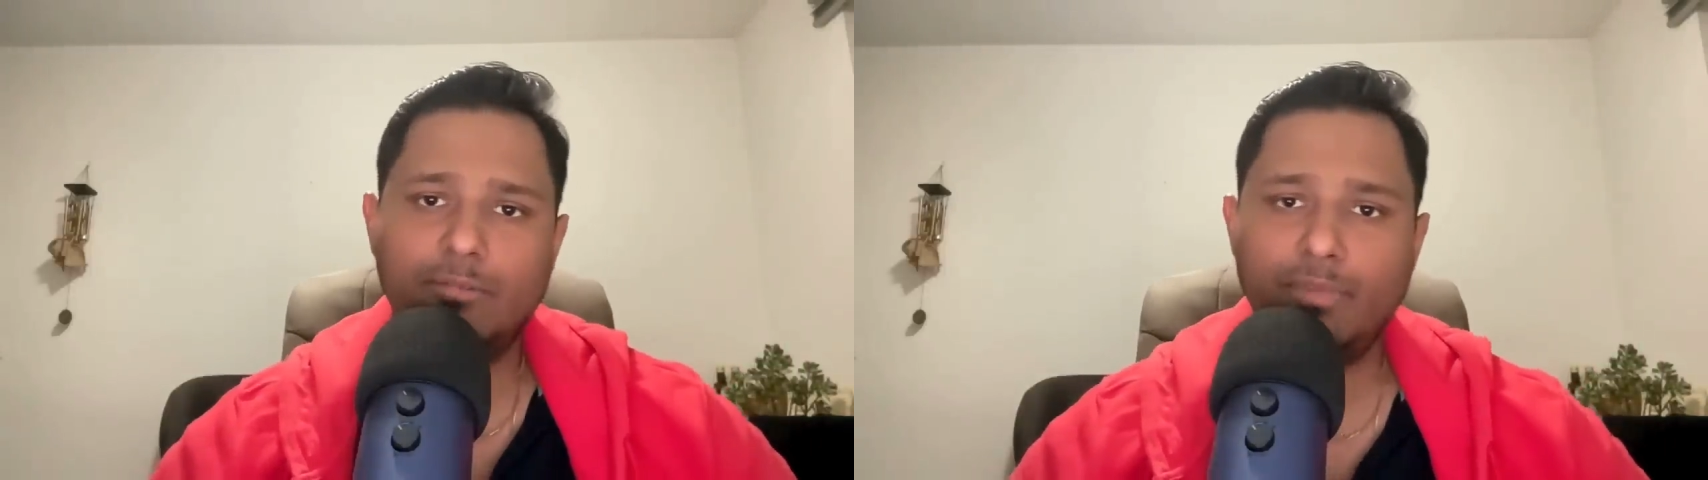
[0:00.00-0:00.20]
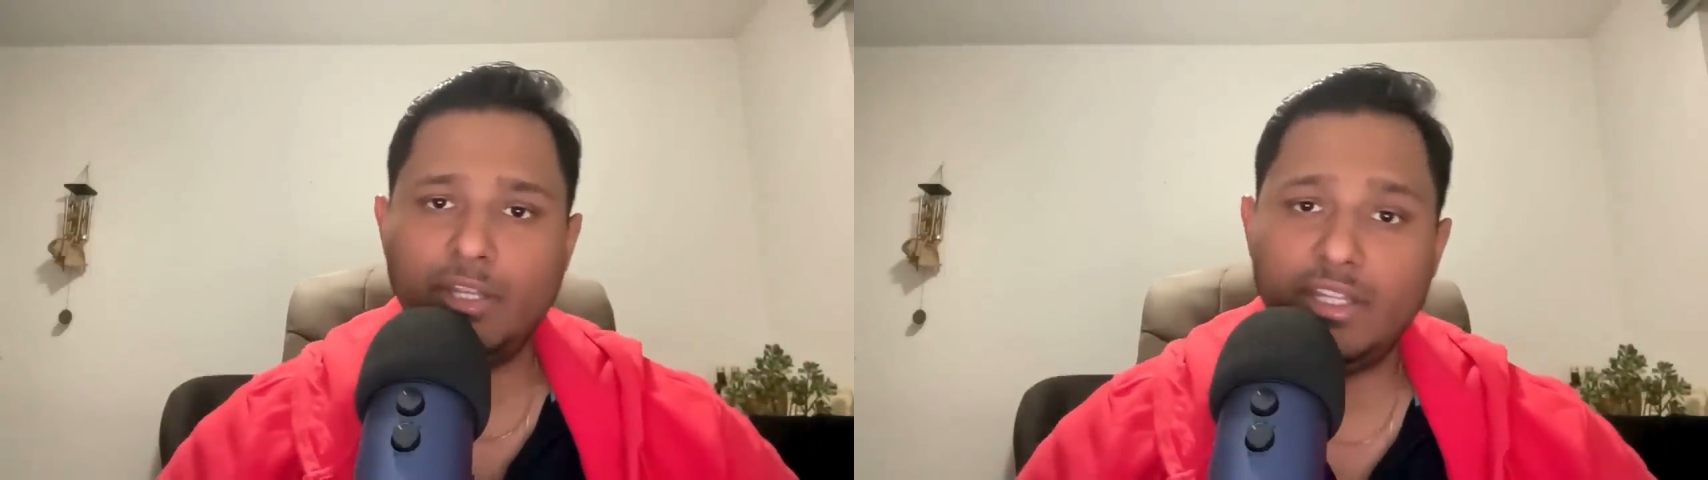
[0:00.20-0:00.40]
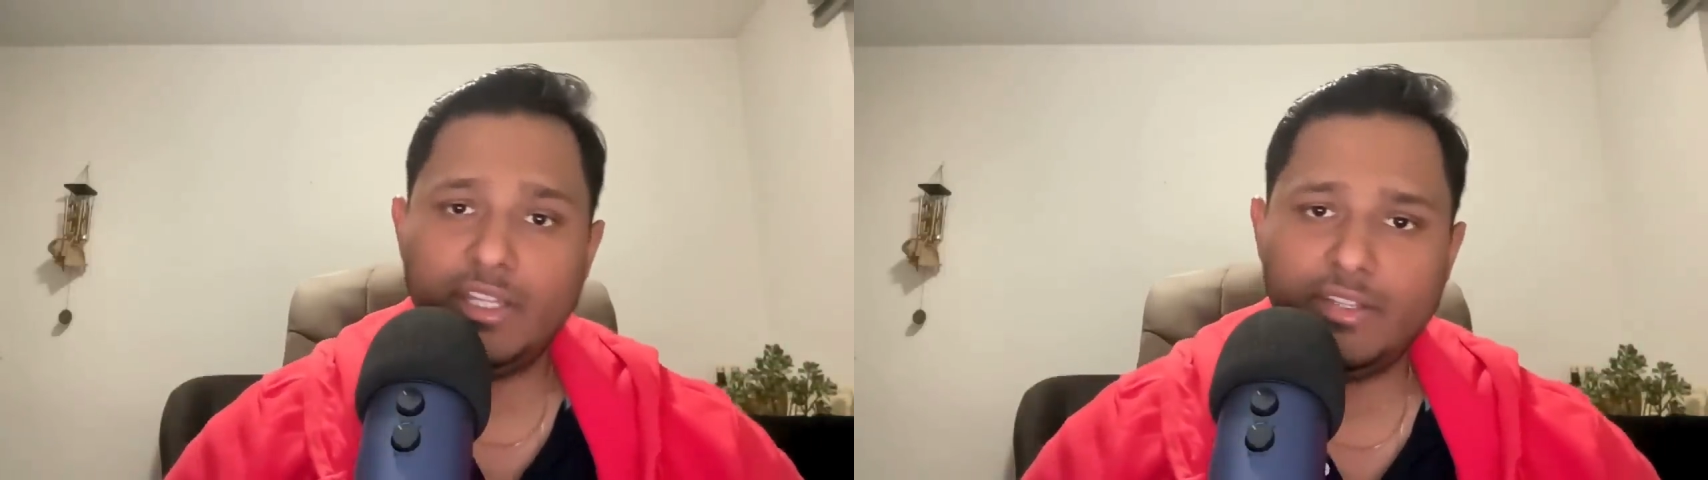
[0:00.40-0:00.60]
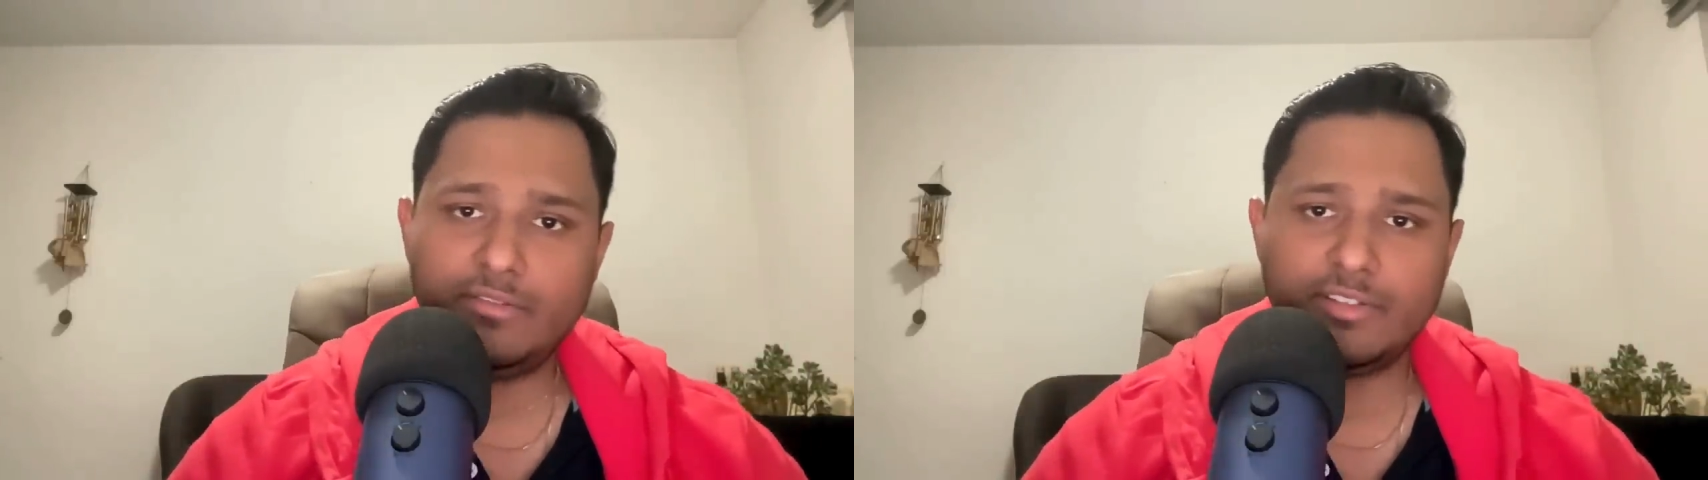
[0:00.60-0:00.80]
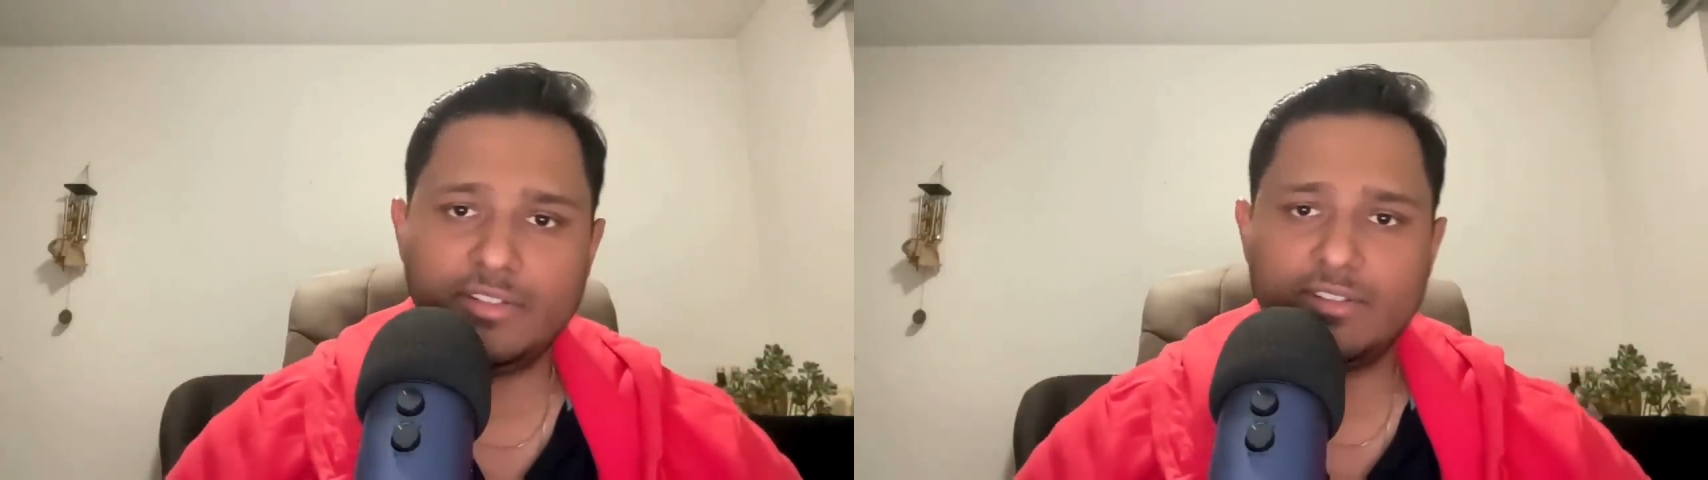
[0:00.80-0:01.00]
belief
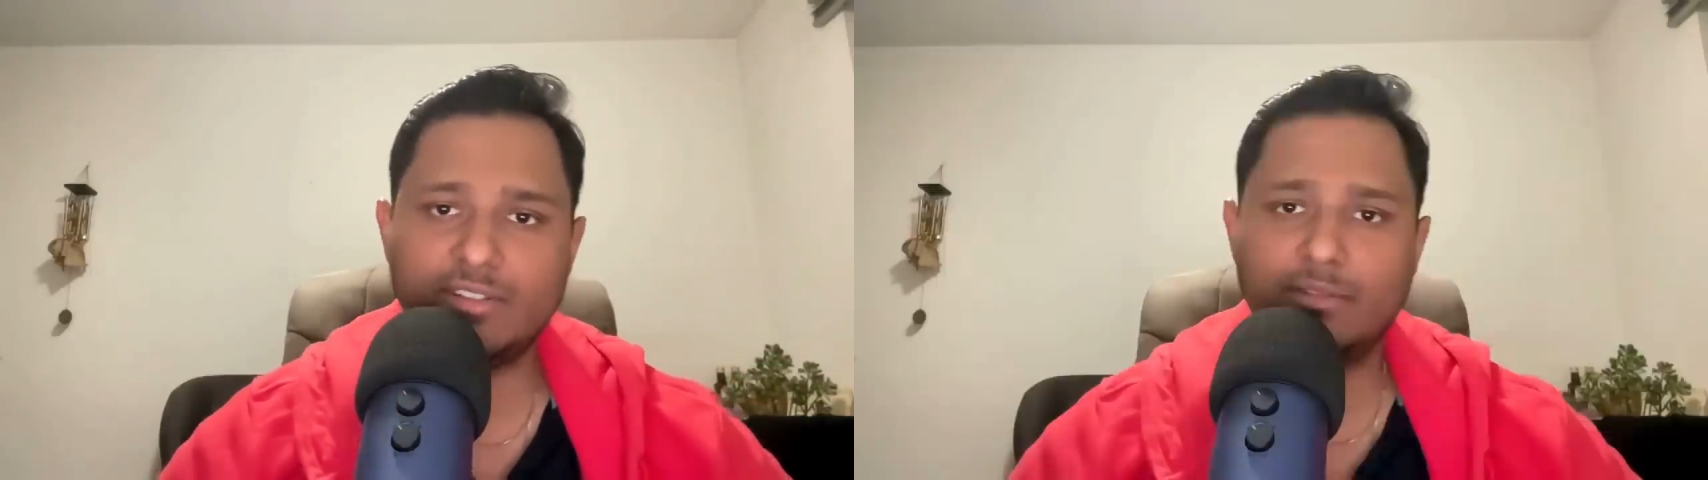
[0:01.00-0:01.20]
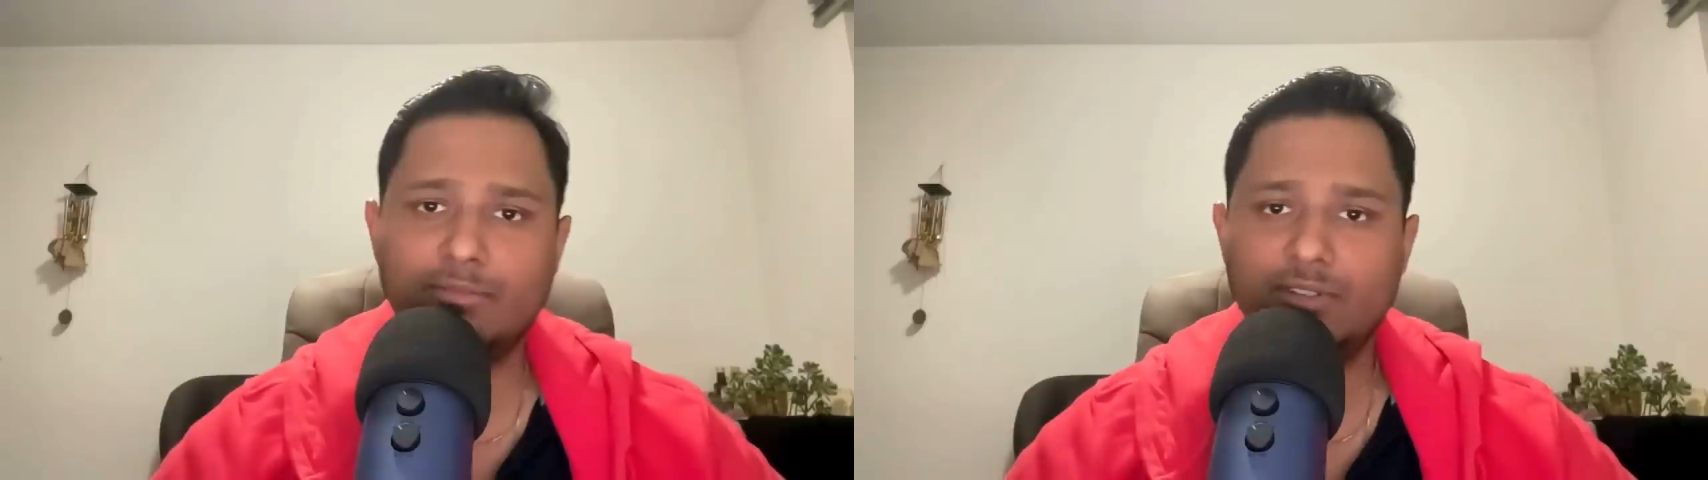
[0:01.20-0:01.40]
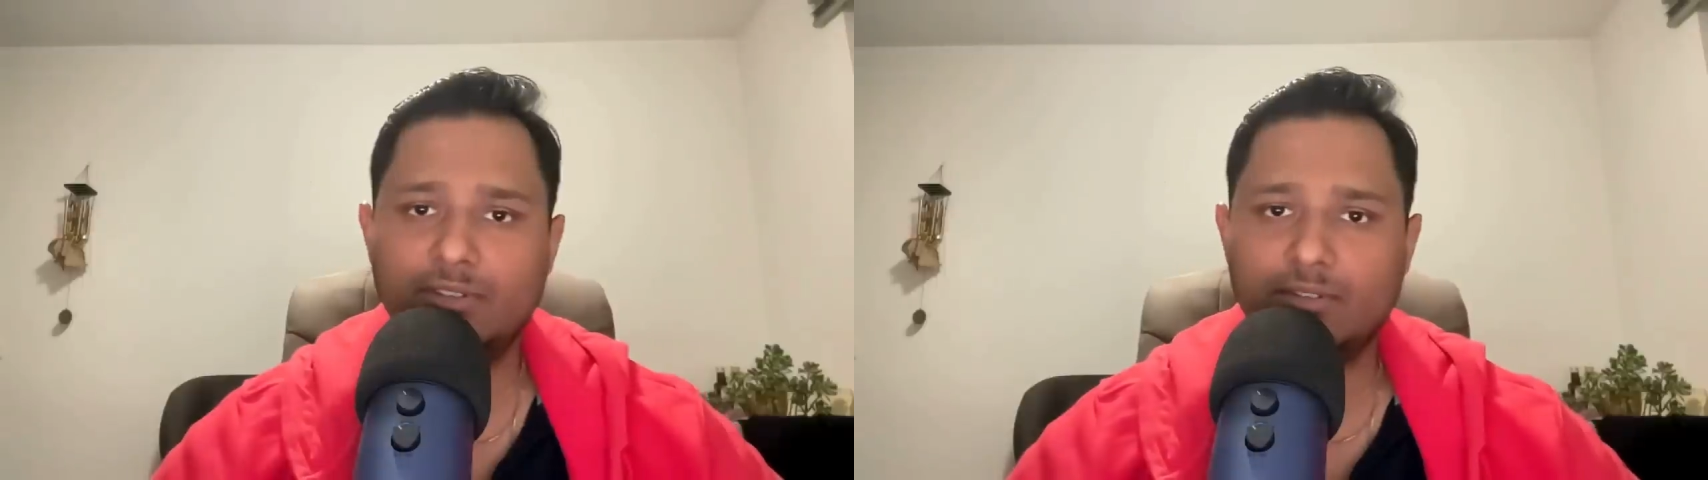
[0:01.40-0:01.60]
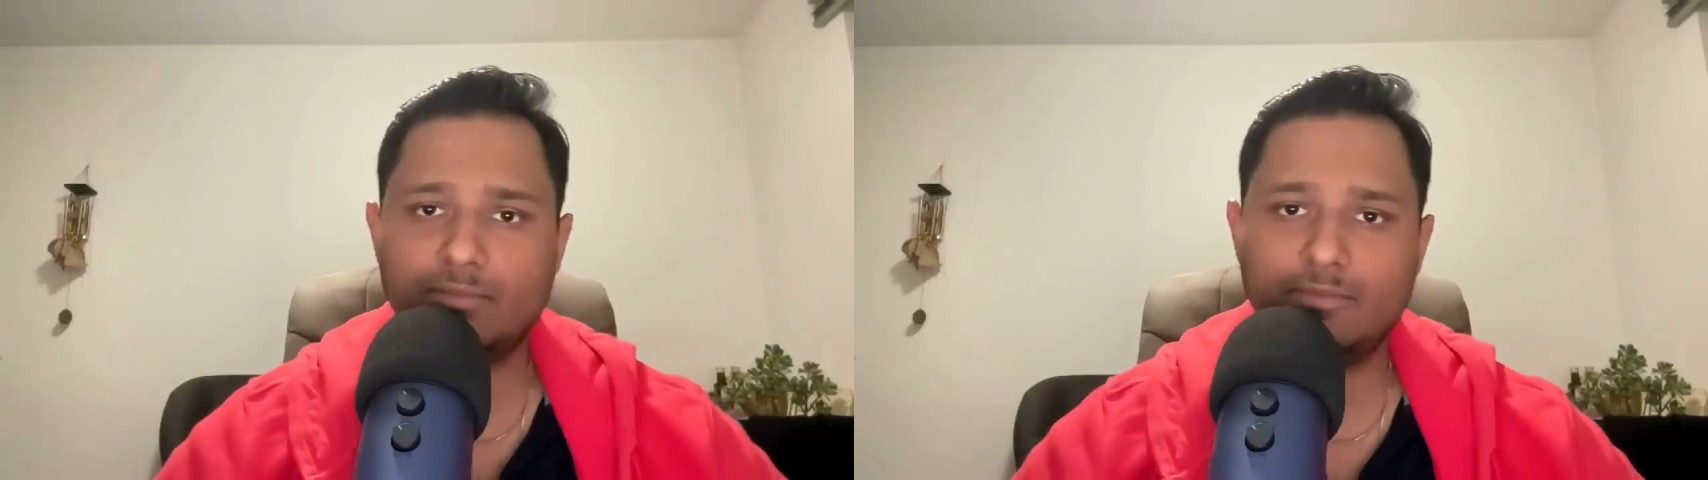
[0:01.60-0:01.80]
systems.